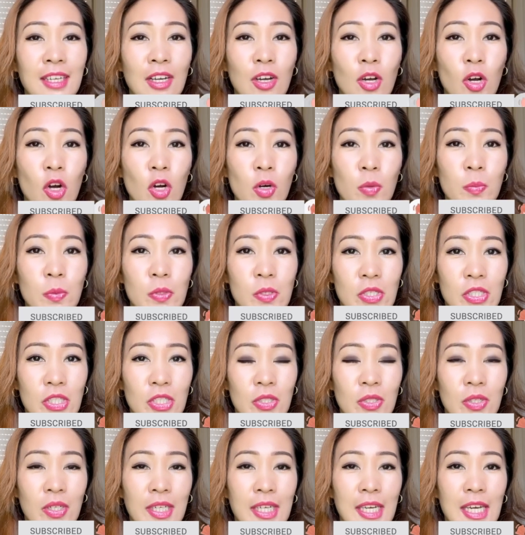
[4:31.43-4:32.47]
Hope to see
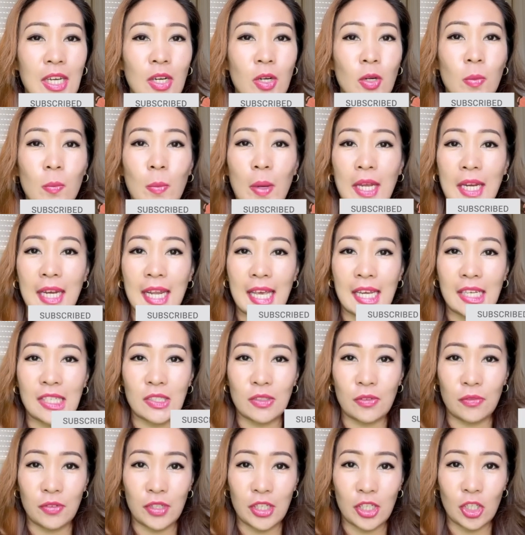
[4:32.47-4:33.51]
you again on my next
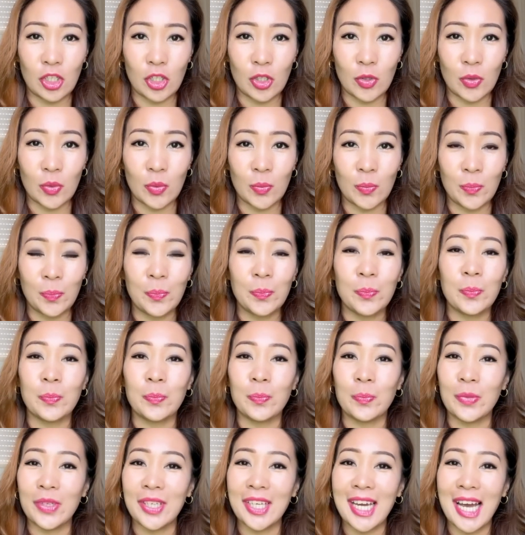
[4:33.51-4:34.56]
video.
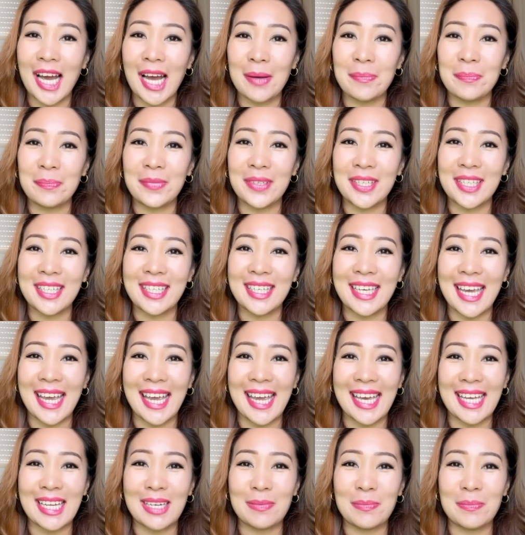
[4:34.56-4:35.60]
Be happy
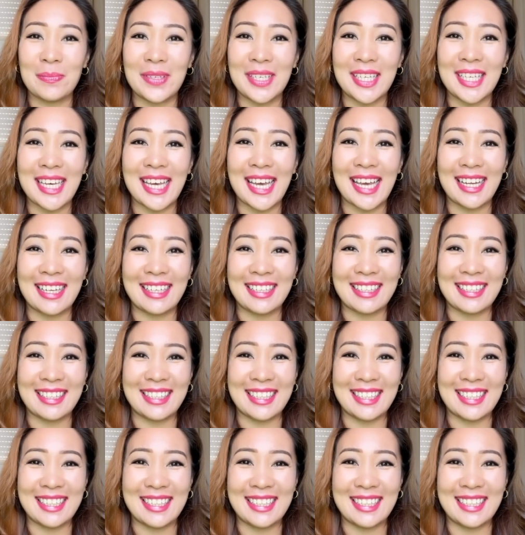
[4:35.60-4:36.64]
and be
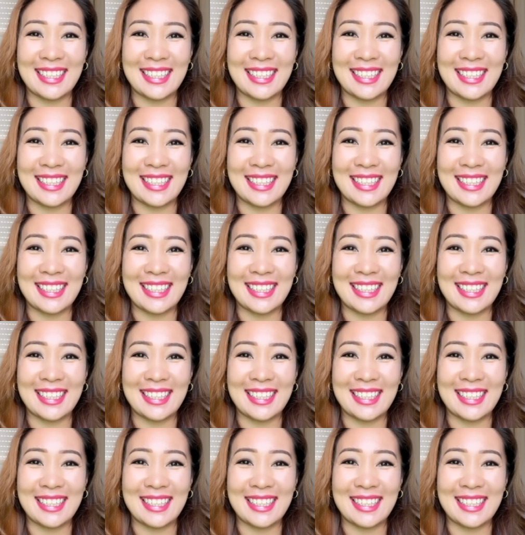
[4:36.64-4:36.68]
healthy.